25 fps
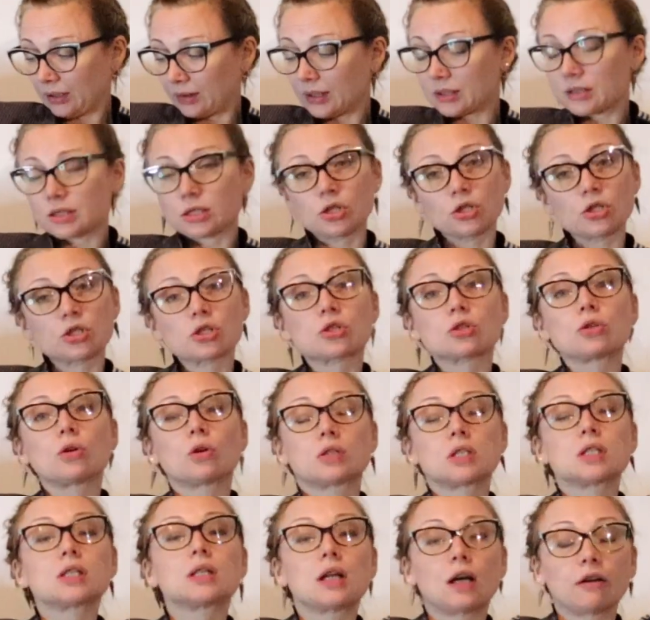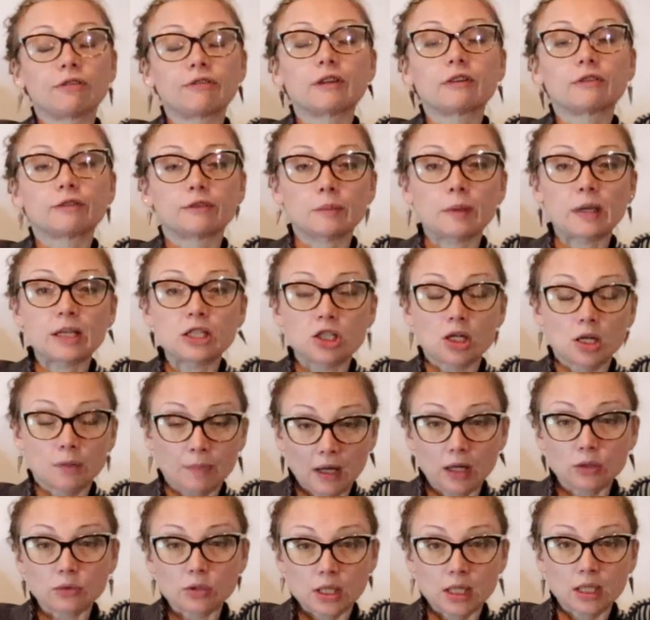there's just not enough information
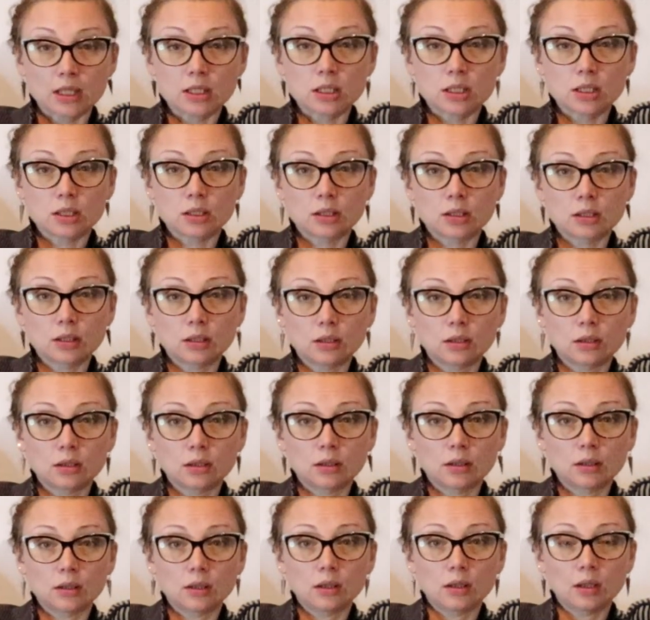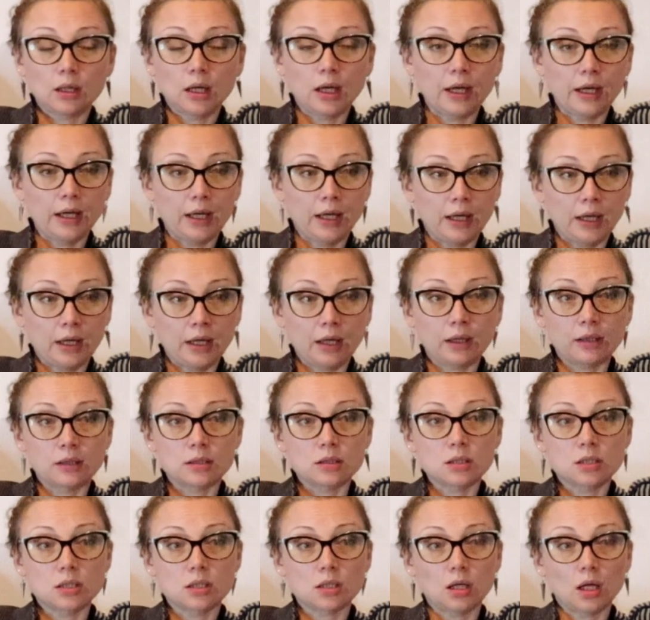about it.
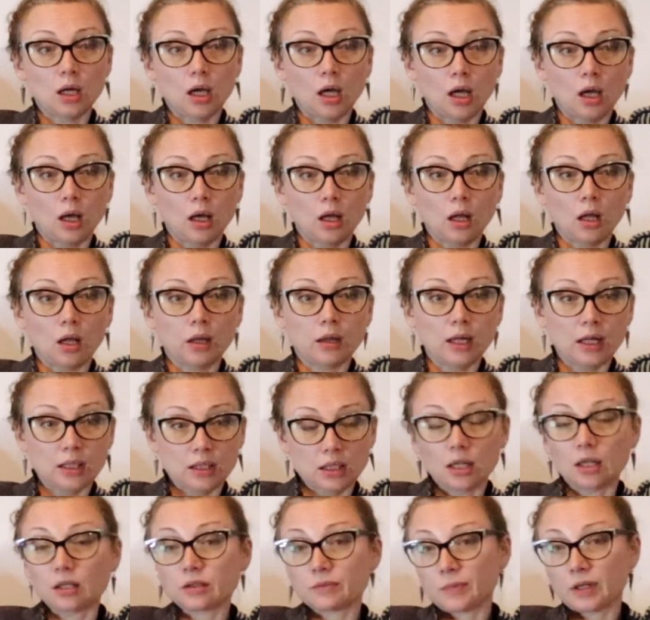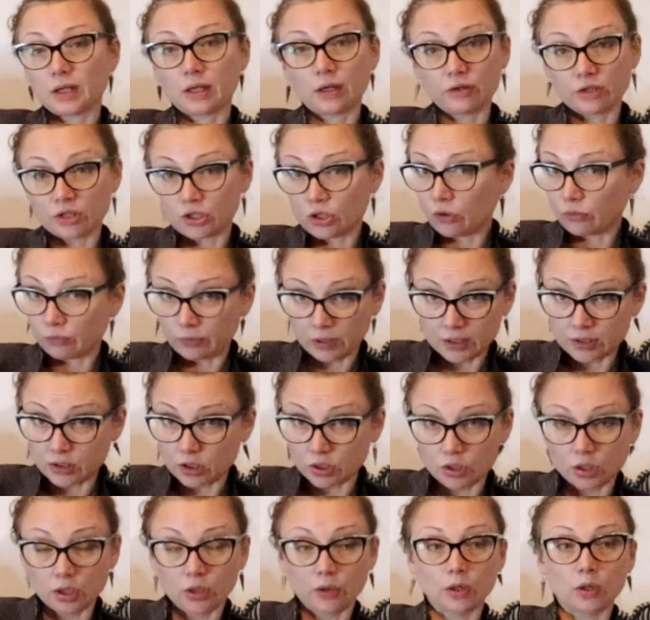And that tells me there is no
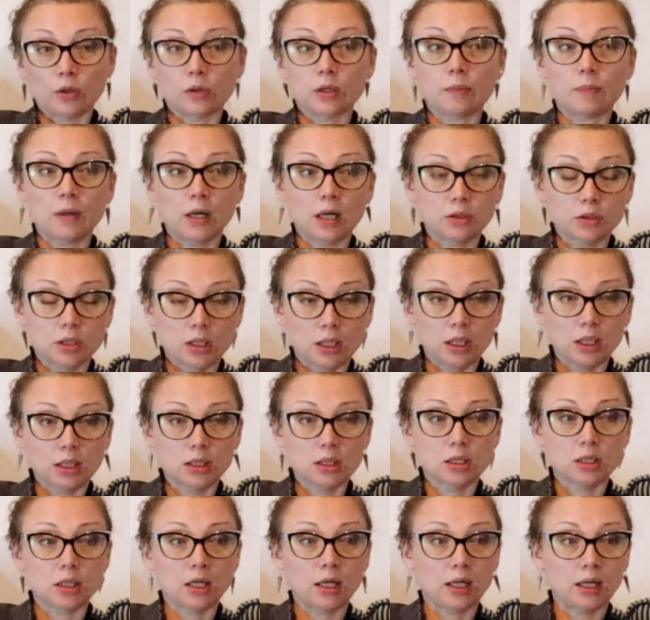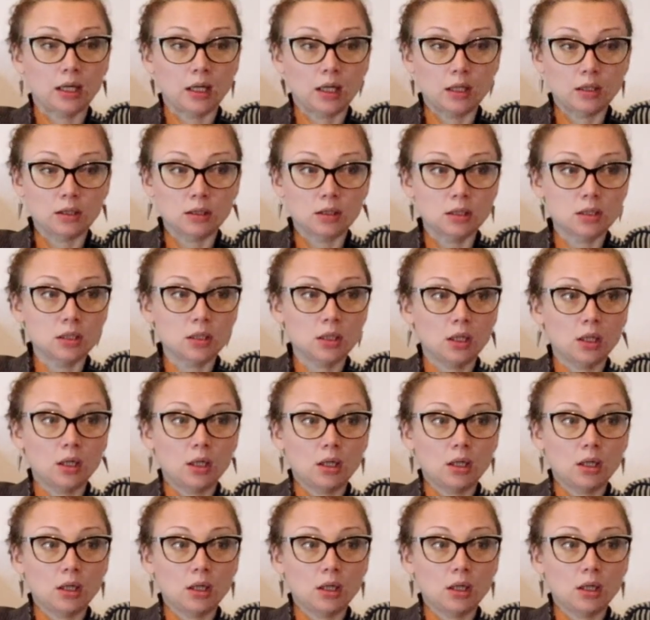research going on about it. And